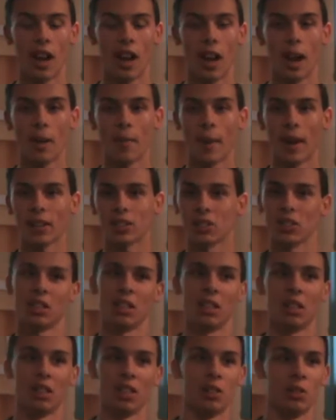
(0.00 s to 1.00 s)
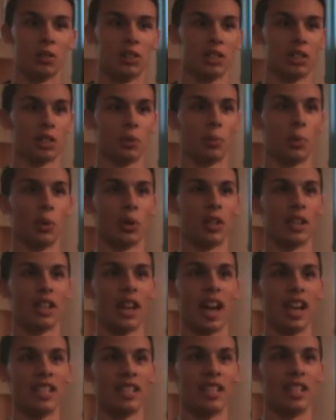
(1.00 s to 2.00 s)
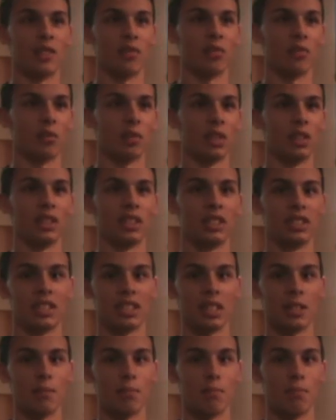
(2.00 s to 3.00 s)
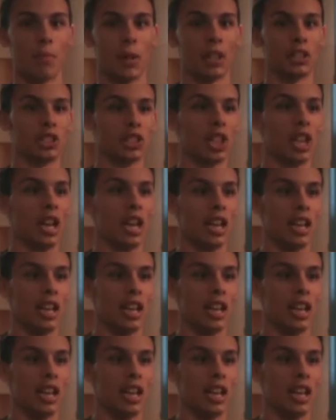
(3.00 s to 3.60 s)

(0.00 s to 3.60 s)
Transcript: I'm actually a little disappointed I didn't really see much